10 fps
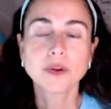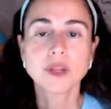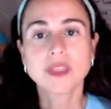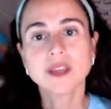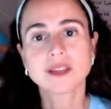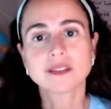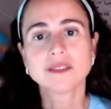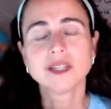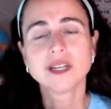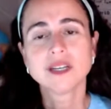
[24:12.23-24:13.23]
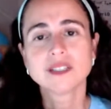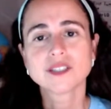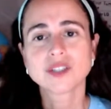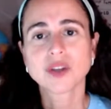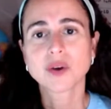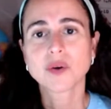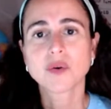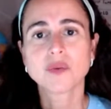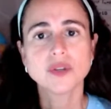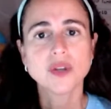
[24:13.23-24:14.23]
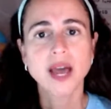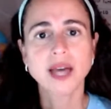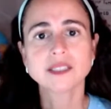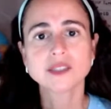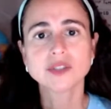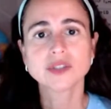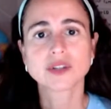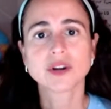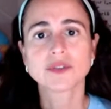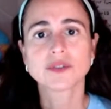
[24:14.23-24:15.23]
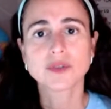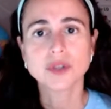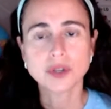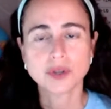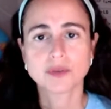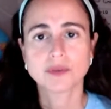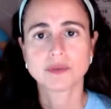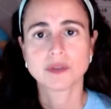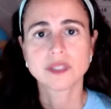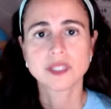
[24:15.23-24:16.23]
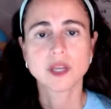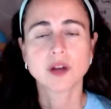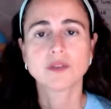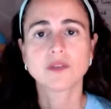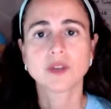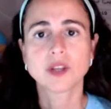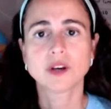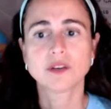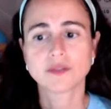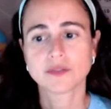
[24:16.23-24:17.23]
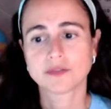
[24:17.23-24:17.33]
thing. So it has to start through you. Self-love.